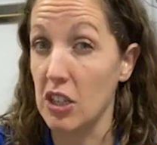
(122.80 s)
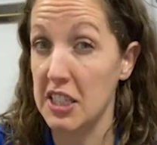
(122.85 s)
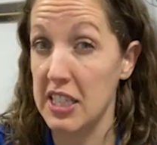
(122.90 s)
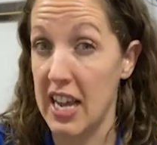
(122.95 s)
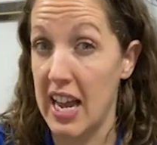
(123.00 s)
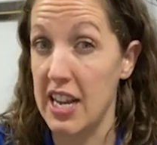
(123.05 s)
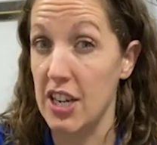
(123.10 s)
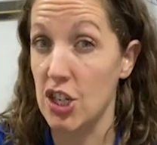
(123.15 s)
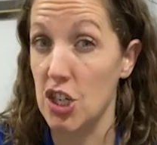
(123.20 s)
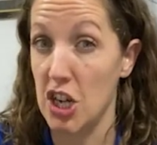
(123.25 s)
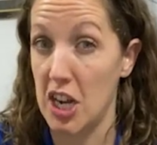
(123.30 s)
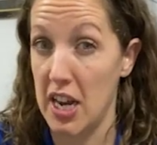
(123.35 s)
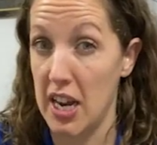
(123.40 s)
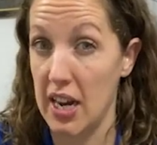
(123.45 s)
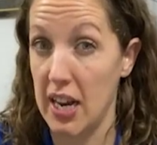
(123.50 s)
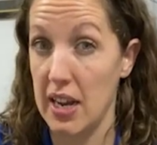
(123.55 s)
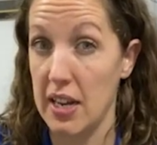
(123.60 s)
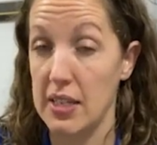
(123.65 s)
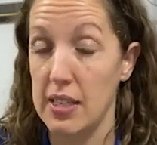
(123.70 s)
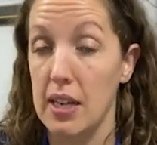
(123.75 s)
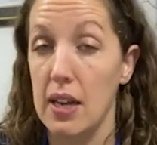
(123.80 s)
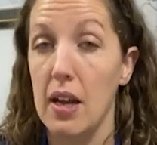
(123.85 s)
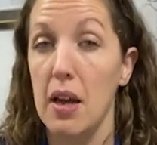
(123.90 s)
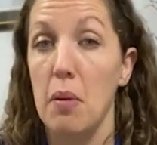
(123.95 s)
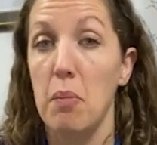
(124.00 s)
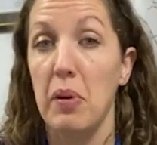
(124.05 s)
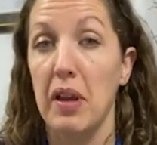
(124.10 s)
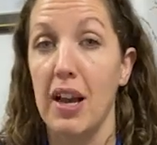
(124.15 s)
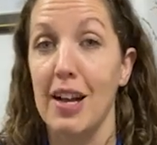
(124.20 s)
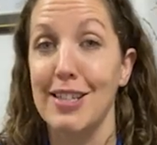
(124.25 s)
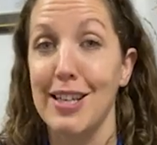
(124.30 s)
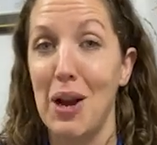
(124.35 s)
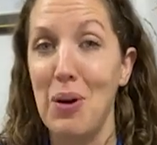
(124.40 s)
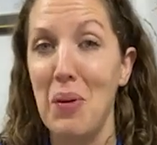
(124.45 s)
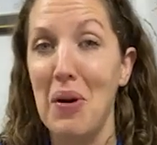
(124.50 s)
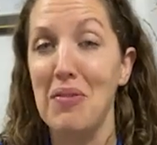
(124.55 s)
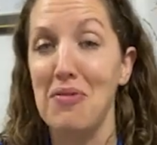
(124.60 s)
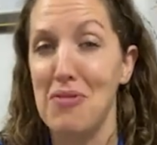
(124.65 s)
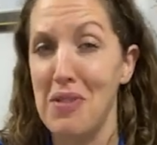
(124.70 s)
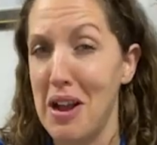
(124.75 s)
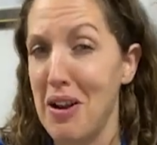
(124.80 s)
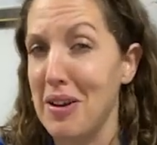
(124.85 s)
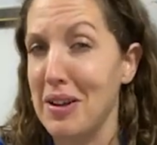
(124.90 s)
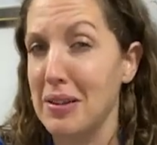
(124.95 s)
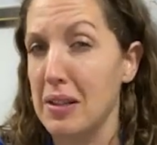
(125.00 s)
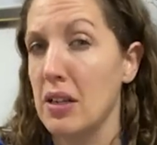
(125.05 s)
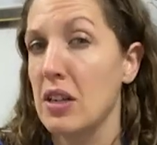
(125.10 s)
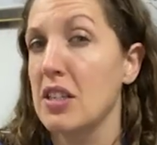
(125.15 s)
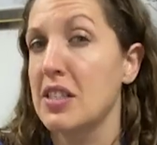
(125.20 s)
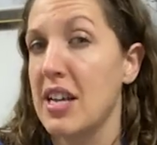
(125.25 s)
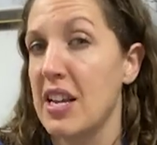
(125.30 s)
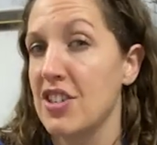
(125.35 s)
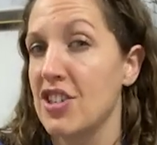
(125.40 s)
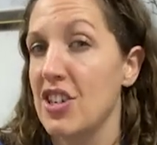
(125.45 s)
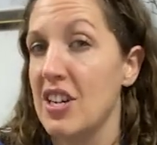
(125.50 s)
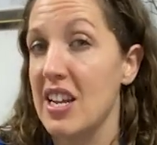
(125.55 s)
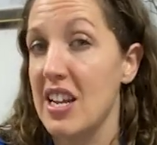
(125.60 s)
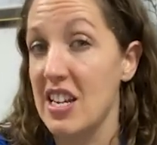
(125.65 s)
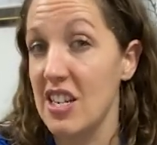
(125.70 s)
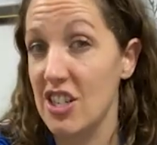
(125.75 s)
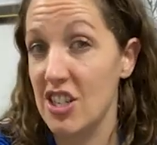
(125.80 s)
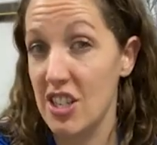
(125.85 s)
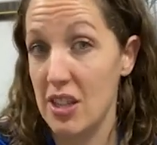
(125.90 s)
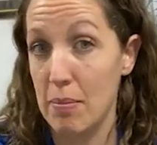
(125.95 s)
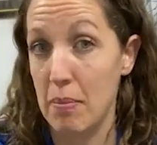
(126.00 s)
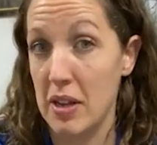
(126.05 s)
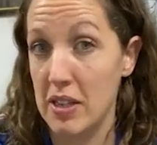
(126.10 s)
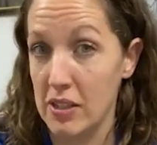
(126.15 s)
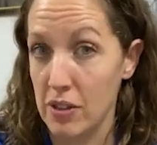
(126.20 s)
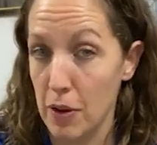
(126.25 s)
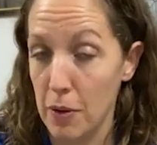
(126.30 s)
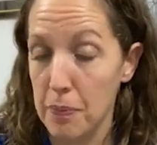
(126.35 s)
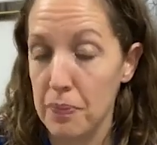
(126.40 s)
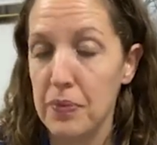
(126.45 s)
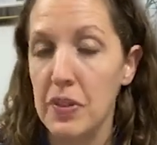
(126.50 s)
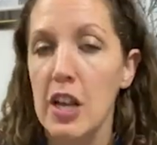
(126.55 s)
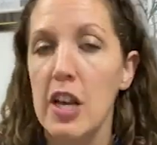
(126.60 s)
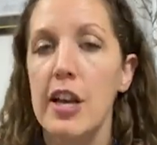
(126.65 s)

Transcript: tension in it because I want very little tension into the muscle.